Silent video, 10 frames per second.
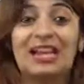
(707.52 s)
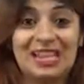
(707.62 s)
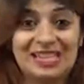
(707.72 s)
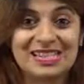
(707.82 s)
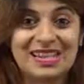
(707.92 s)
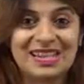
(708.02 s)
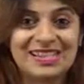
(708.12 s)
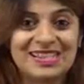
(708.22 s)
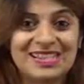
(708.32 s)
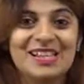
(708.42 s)

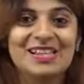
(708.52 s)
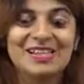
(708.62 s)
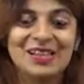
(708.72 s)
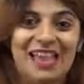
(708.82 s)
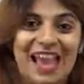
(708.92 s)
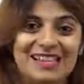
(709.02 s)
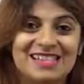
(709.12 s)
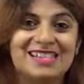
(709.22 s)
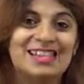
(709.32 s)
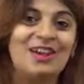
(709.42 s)
listeners. So
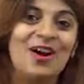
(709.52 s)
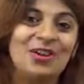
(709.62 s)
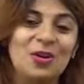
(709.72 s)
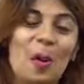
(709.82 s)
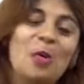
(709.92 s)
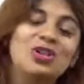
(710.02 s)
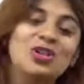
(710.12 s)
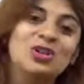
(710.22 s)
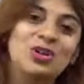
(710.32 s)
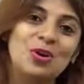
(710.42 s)
yes, here you
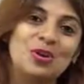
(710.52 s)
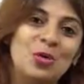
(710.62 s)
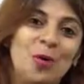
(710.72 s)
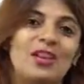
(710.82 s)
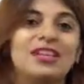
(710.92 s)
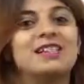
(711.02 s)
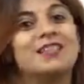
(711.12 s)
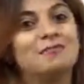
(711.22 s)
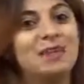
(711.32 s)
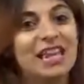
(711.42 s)
also show the qualities
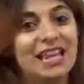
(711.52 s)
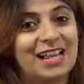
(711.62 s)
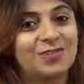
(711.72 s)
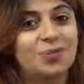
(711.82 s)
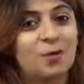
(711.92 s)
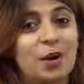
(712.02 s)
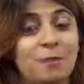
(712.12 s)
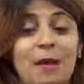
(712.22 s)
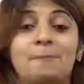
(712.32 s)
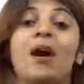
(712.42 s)
of being an extrovert
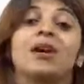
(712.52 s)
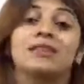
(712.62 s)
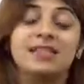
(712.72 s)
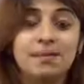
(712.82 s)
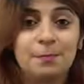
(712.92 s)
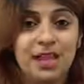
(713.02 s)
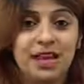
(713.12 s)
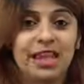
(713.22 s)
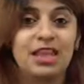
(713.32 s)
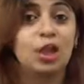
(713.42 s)
by
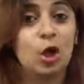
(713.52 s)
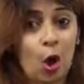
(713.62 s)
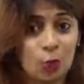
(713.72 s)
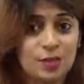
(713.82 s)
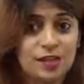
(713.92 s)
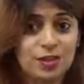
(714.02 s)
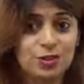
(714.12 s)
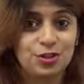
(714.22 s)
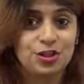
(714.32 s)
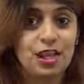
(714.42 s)
participating in the
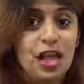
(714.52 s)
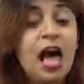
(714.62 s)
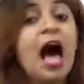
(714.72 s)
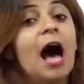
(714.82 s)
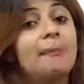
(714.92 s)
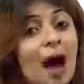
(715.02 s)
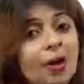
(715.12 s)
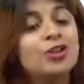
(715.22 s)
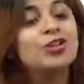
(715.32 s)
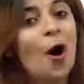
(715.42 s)
conversation
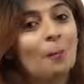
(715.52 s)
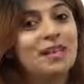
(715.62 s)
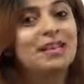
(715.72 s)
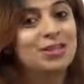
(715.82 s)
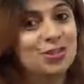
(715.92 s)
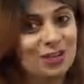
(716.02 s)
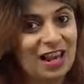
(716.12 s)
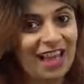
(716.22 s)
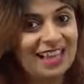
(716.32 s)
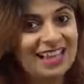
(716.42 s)
about a topic that you
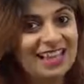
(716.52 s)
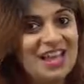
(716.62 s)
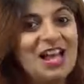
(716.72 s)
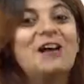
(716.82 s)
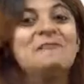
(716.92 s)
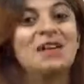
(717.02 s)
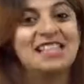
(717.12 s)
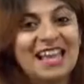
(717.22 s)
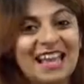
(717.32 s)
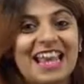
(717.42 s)
like. But
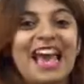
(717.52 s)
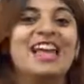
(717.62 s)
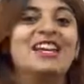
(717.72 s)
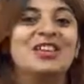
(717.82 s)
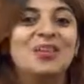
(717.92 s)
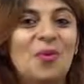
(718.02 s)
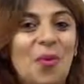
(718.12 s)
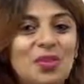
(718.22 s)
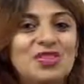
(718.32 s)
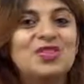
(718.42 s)
then again, you
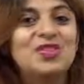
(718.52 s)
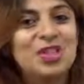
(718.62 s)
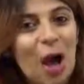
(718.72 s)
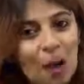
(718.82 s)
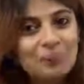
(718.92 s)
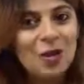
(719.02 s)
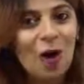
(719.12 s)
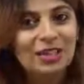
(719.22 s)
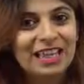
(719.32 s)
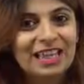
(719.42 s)
also stop
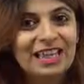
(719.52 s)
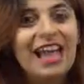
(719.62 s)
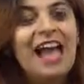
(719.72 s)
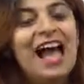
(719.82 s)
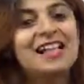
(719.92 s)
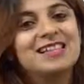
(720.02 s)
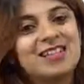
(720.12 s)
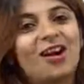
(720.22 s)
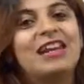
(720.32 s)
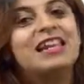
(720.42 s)
talking and
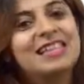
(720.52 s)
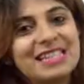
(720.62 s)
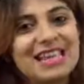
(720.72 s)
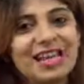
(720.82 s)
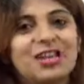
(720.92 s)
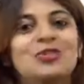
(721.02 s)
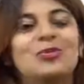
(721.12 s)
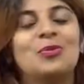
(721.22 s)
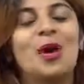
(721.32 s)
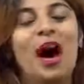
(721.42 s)
start listening to